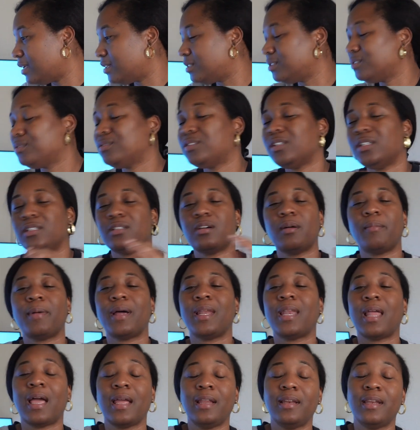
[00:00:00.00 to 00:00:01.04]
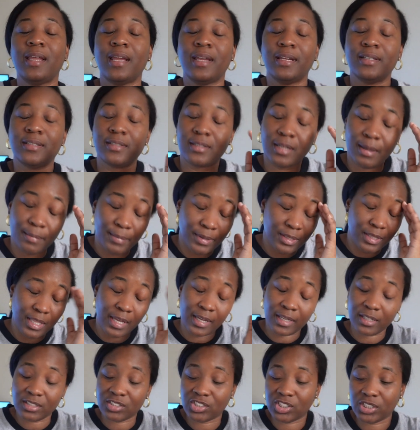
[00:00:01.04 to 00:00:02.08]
Tuesdays are my light days and I'll be thanking